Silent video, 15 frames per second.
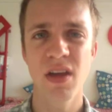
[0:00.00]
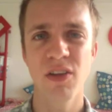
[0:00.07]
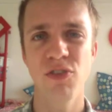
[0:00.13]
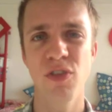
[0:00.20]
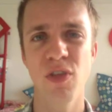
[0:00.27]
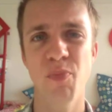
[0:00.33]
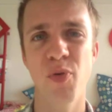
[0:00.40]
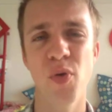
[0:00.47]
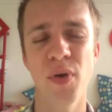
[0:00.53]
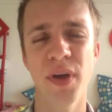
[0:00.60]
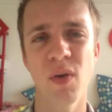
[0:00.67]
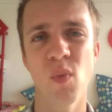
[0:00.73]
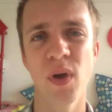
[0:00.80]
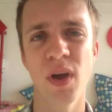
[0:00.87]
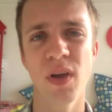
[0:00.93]
to the
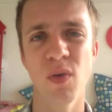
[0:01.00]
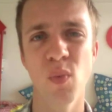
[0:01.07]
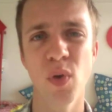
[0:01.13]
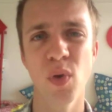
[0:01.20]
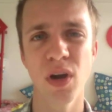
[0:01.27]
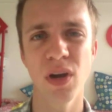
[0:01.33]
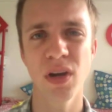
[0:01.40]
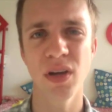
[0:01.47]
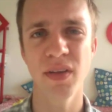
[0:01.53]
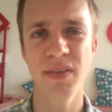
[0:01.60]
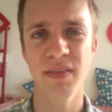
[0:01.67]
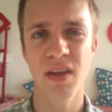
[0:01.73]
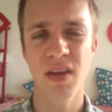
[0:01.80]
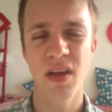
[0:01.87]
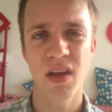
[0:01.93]
point where the
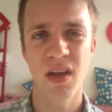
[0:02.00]
words